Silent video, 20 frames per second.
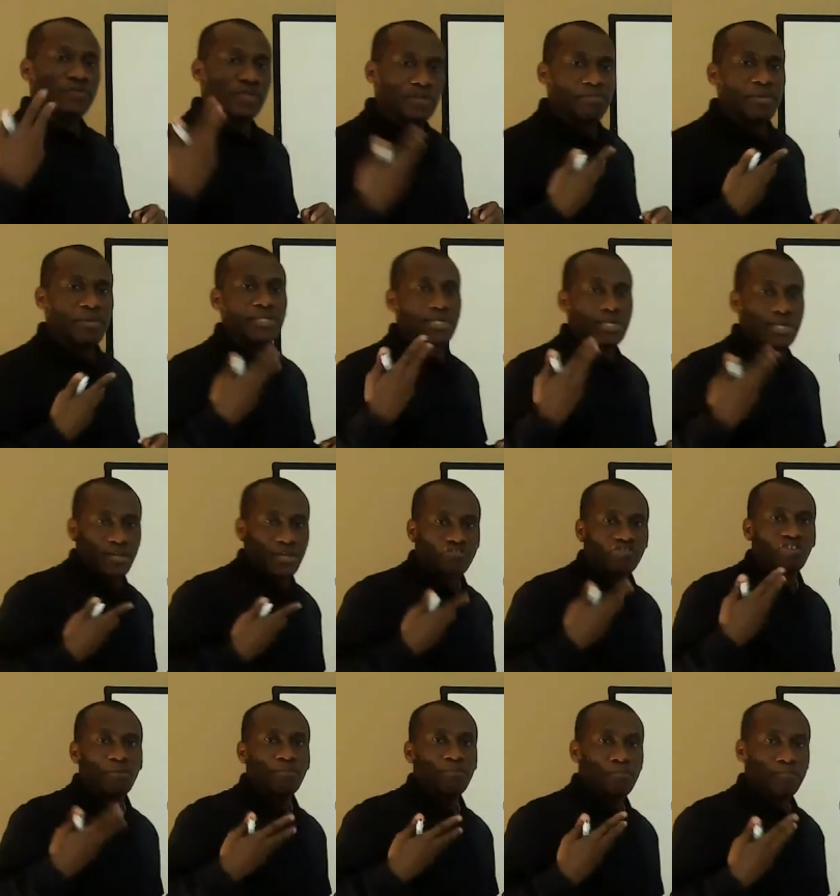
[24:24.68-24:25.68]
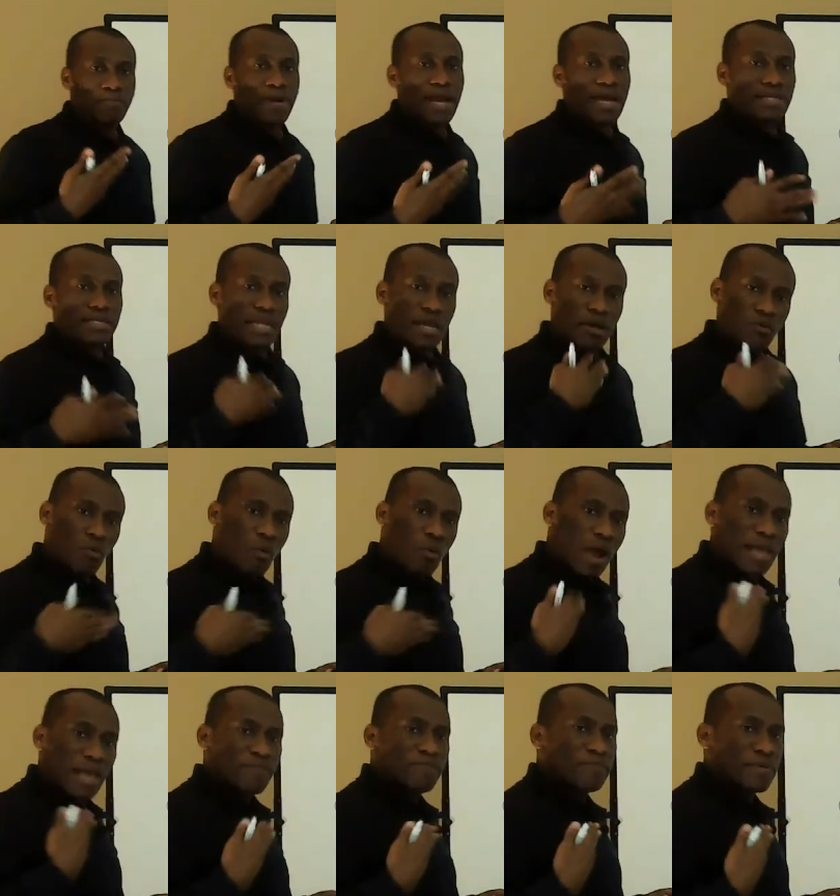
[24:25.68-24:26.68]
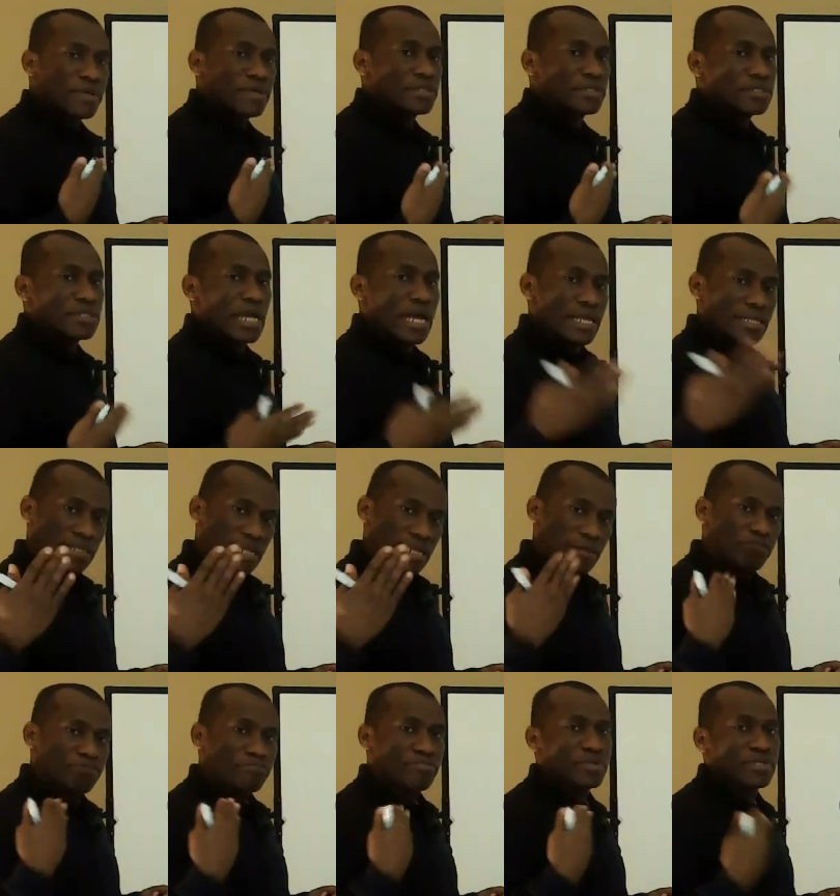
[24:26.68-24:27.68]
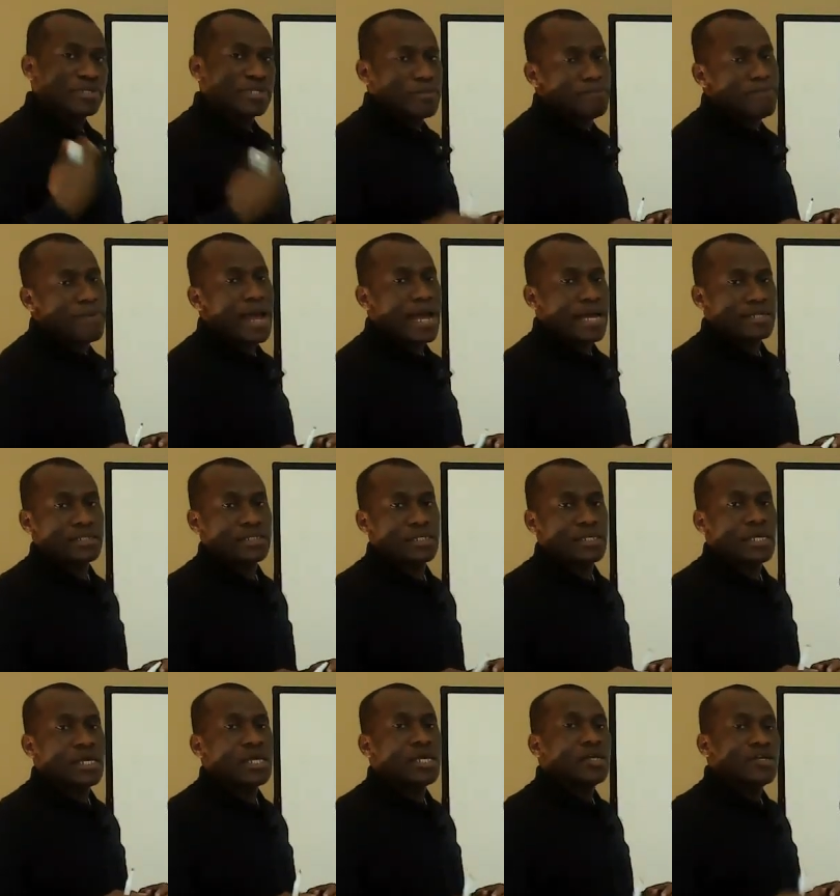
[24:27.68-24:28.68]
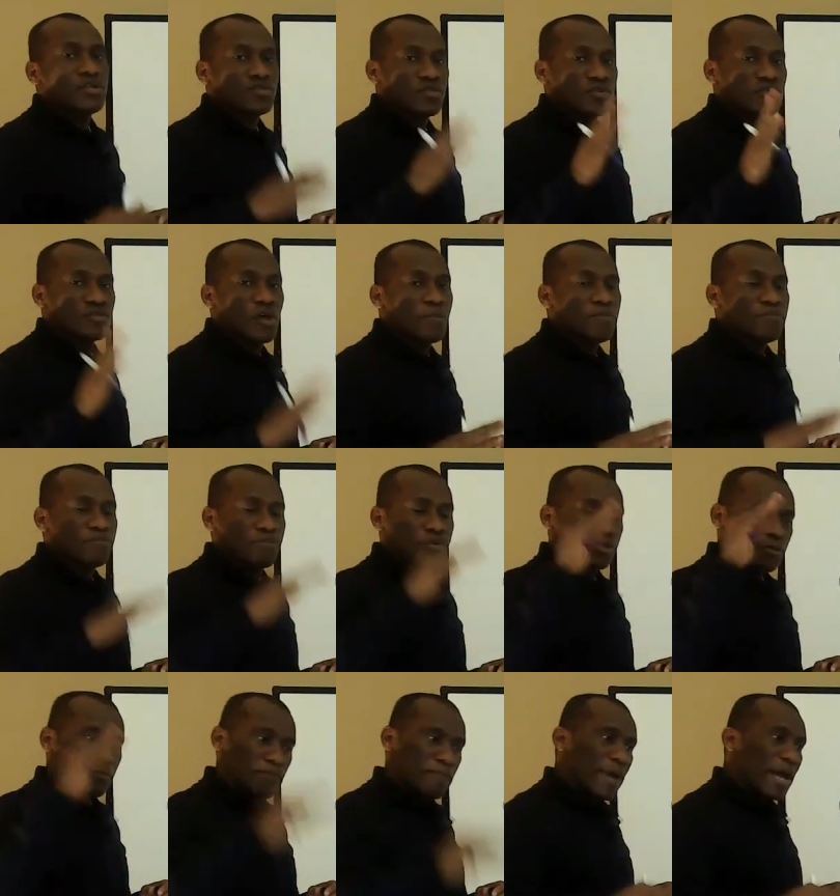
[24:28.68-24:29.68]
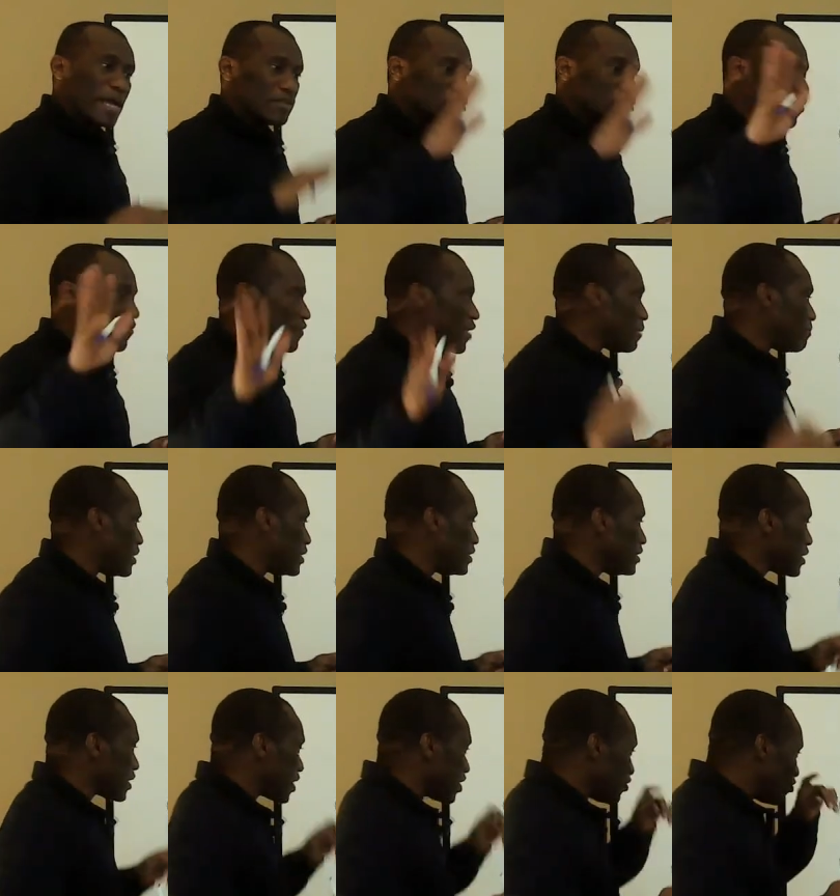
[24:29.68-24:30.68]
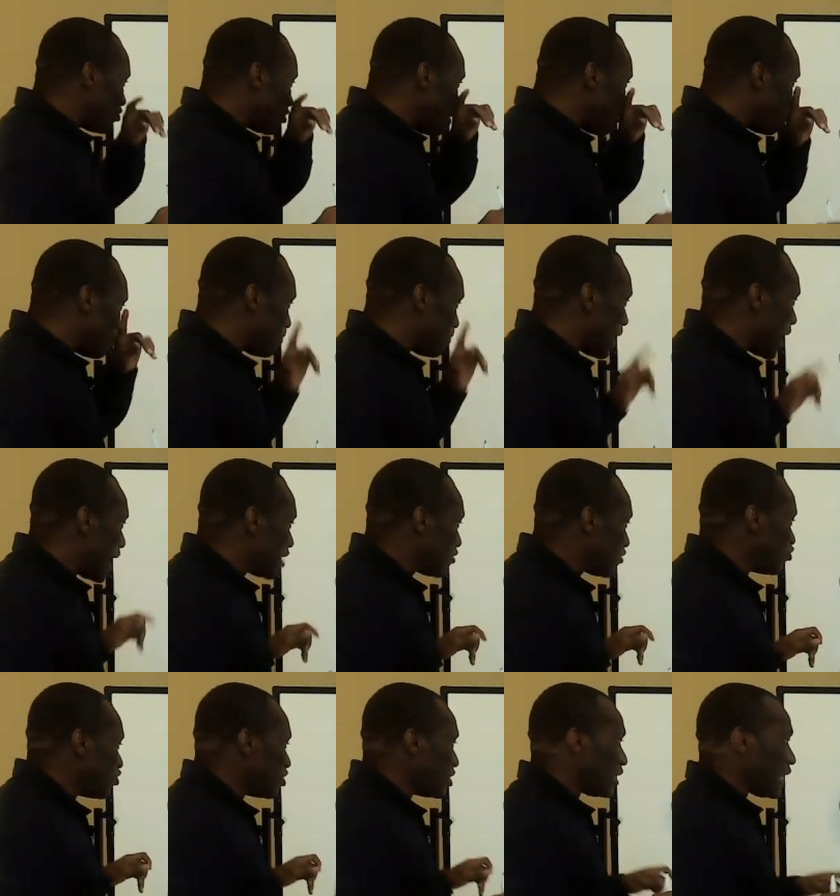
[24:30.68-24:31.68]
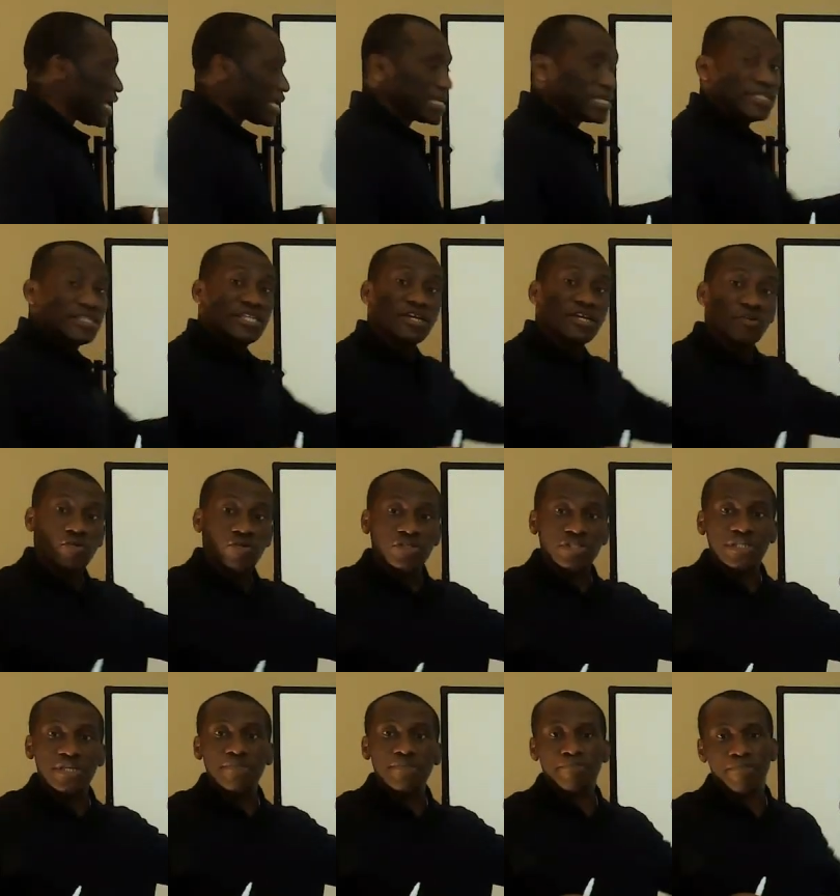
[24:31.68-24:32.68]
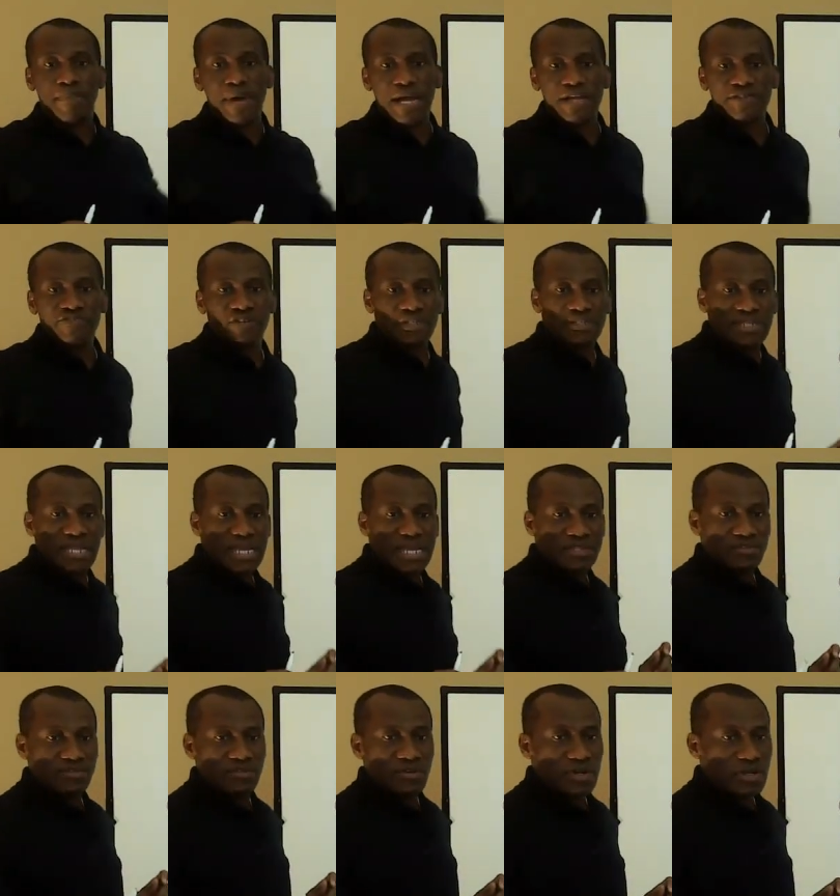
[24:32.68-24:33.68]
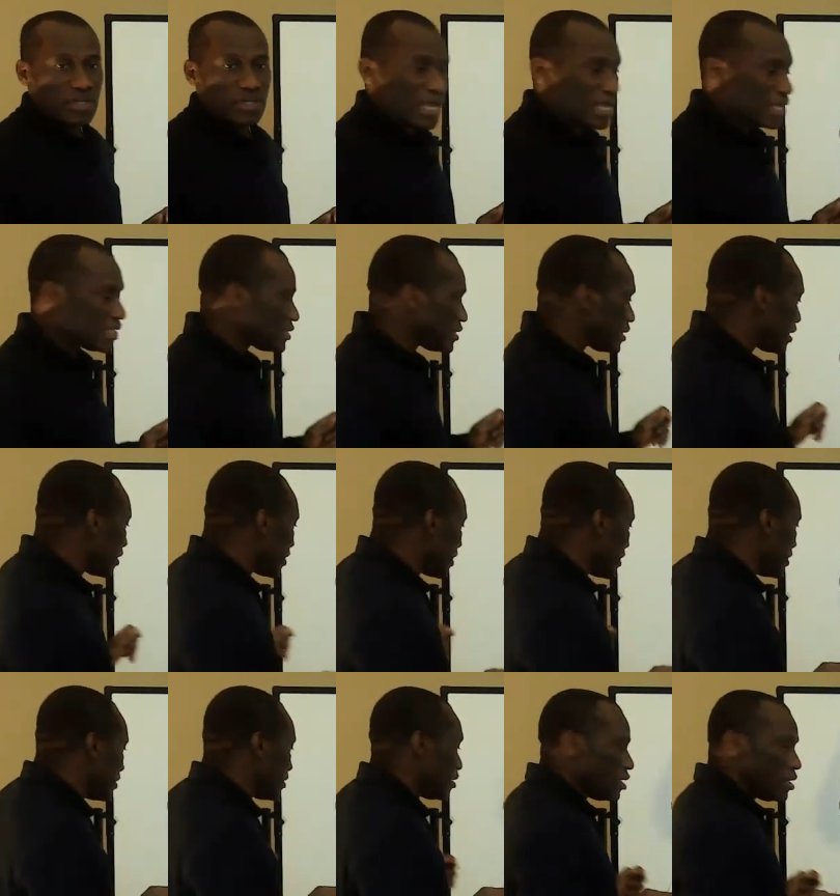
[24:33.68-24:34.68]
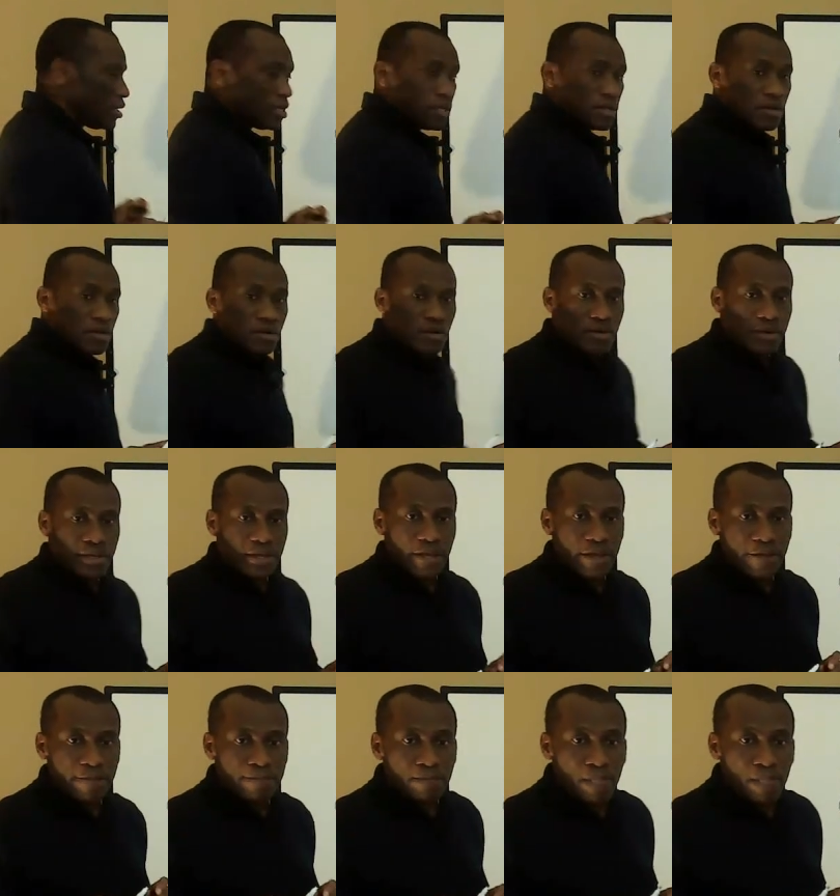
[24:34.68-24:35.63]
the medication pad and wipe it and then put the pad. So don't put pad over medication patch like nicotine patch or nitroglycerin. Okay,